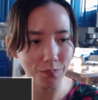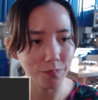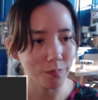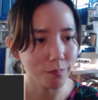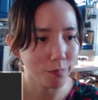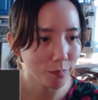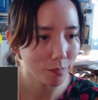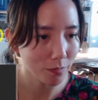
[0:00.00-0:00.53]

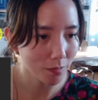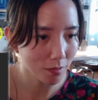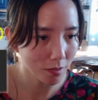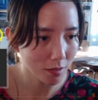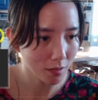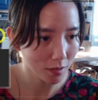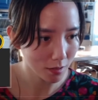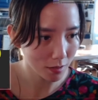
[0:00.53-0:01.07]

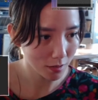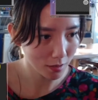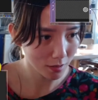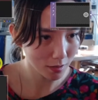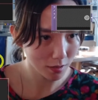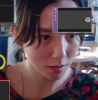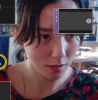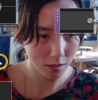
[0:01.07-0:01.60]

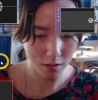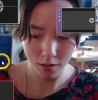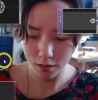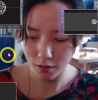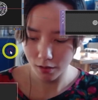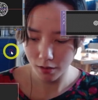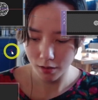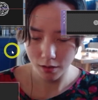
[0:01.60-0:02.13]

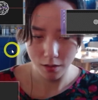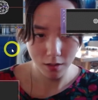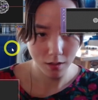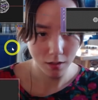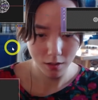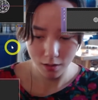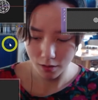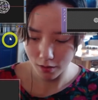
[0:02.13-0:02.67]

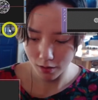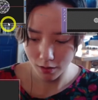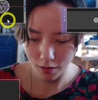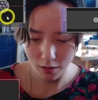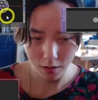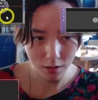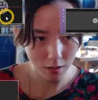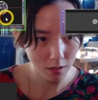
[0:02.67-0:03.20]

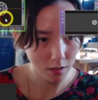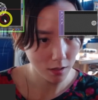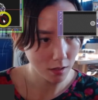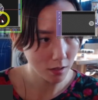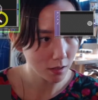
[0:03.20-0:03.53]
Nobody speaks.